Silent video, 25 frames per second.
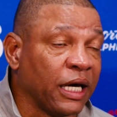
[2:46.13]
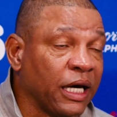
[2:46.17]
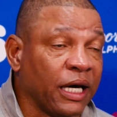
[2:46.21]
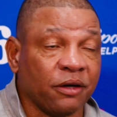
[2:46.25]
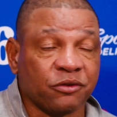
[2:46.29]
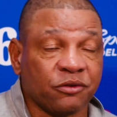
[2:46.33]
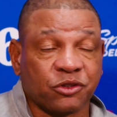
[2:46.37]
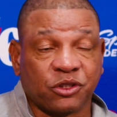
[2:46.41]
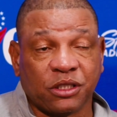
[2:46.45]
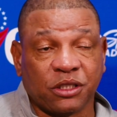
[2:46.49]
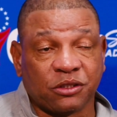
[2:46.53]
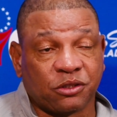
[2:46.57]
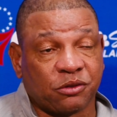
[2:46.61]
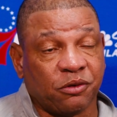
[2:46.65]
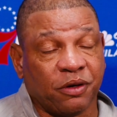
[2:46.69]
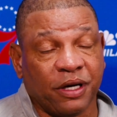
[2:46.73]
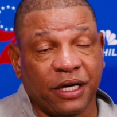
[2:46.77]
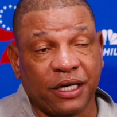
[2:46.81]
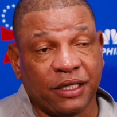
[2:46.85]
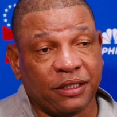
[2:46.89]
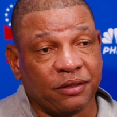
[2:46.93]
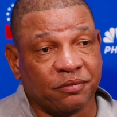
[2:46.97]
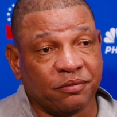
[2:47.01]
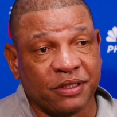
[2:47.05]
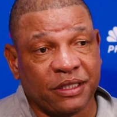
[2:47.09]
Yeah, it was just
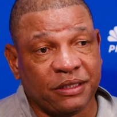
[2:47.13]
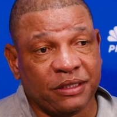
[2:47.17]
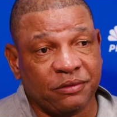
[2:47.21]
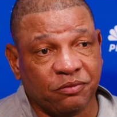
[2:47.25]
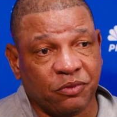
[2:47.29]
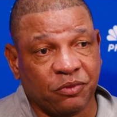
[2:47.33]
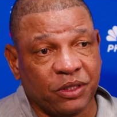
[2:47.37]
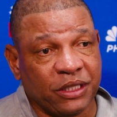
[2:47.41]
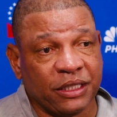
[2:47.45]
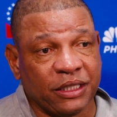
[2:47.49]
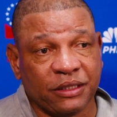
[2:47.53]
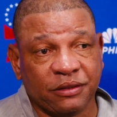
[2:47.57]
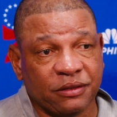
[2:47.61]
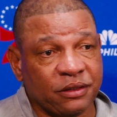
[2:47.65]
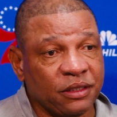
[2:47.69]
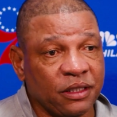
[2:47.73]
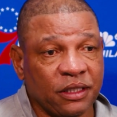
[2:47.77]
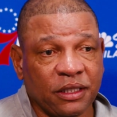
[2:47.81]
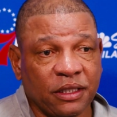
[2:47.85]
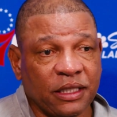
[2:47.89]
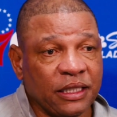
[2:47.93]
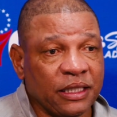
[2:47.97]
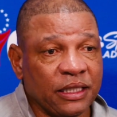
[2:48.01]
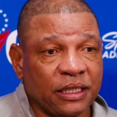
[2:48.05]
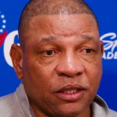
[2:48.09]
great. I mean, we didn't
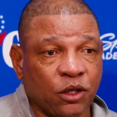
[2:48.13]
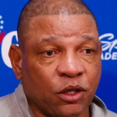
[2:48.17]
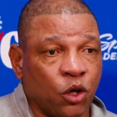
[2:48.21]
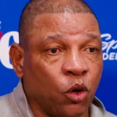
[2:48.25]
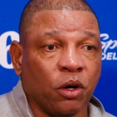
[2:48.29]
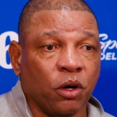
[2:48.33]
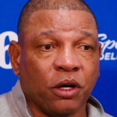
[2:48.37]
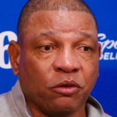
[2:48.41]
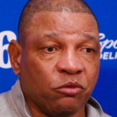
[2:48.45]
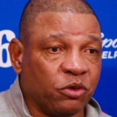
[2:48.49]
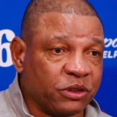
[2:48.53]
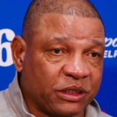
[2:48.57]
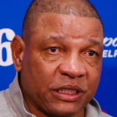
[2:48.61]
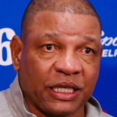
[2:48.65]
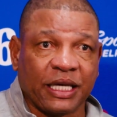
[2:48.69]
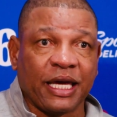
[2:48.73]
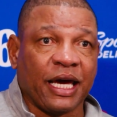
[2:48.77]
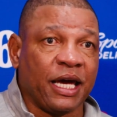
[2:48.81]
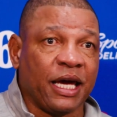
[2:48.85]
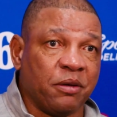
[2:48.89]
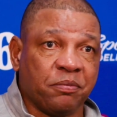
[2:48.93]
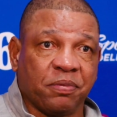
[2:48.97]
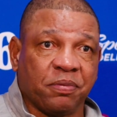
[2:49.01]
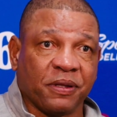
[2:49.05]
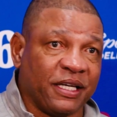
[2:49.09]
go in with the
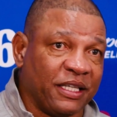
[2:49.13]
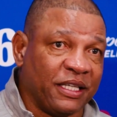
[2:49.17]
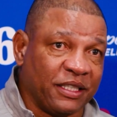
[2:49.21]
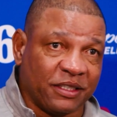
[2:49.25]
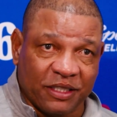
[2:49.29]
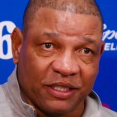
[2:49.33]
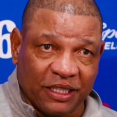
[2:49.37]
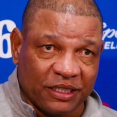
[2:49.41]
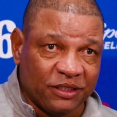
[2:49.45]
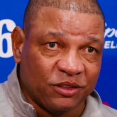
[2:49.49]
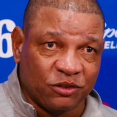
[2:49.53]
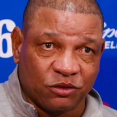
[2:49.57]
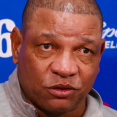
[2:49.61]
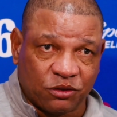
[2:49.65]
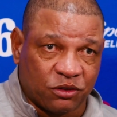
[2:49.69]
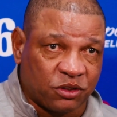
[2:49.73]
game plan of getting